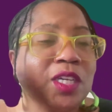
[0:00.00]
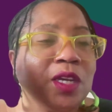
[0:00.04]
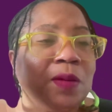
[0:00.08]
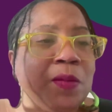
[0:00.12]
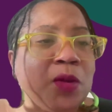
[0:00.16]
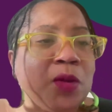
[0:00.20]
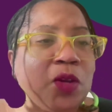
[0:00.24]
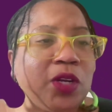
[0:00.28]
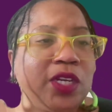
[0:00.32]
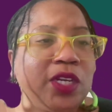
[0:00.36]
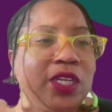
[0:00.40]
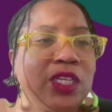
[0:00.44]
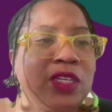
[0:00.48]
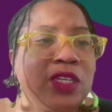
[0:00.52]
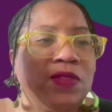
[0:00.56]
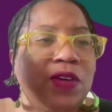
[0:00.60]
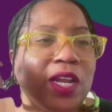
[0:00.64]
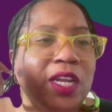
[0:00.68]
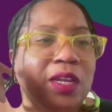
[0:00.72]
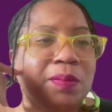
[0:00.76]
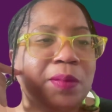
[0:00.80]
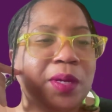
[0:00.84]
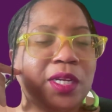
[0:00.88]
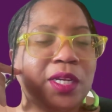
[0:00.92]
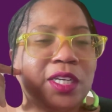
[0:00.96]

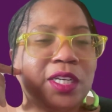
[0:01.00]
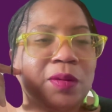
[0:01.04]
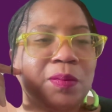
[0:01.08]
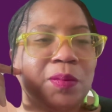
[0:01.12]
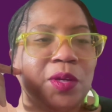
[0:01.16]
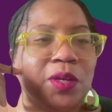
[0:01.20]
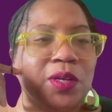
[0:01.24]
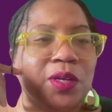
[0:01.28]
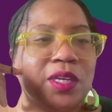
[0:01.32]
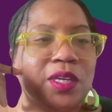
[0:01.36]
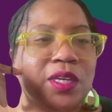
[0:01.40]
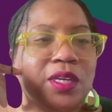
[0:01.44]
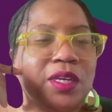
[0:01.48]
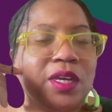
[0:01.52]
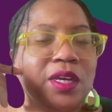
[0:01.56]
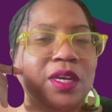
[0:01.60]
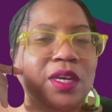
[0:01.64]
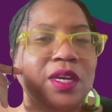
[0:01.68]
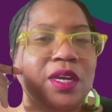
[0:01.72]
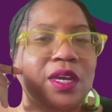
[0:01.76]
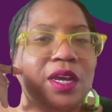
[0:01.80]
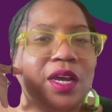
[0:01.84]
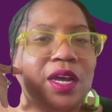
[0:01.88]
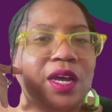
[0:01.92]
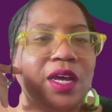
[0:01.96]
development and community
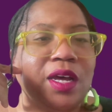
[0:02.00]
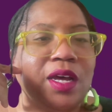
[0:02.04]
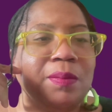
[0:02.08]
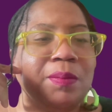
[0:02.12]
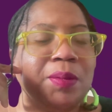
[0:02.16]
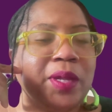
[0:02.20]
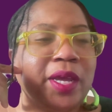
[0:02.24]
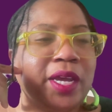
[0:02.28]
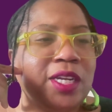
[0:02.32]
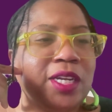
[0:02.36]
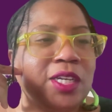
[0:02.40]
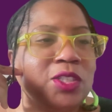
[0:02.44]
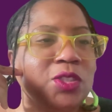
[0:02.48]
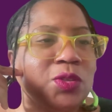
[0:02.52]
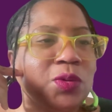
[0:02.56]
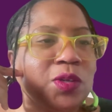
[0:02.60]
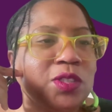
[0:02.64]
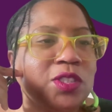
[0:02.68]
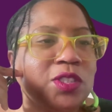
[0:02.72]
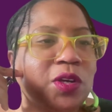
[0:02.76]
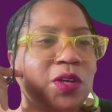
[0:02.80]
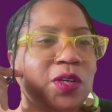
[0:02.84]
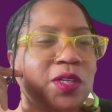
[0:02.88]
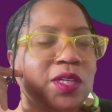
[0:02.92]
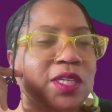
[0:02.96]
planning to
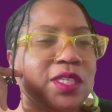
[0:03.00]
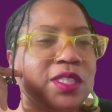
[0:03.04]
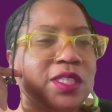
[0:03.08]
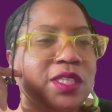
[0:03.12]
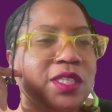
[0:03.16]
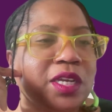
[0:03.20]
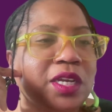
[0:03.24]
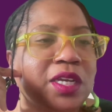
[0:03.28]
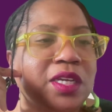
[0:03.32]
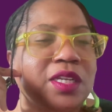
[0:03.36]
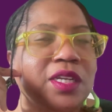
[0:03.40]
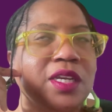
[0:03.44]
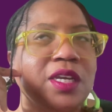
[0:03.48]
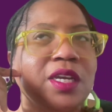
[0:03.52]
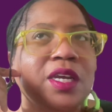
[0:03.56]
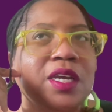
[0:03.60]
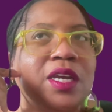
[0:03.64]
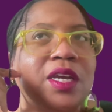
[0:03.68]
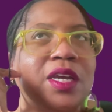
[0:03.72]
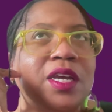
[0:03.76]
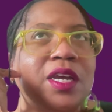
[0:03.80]
a certain extent,